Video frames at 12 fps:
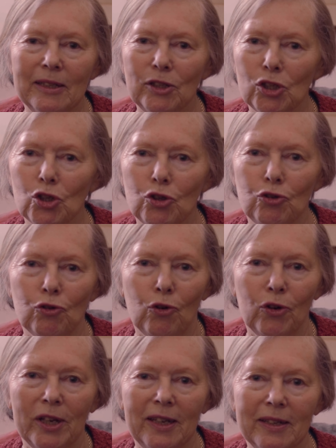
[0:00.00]

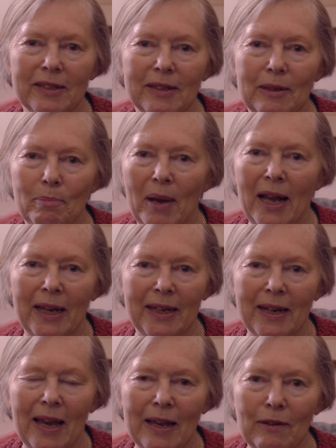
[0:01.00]
destroy my
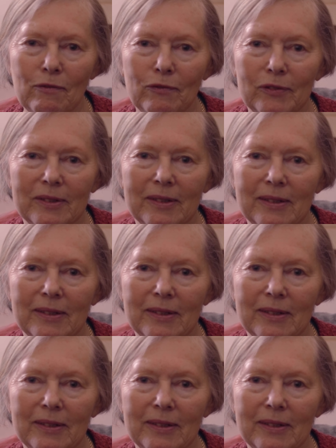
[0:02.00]
life.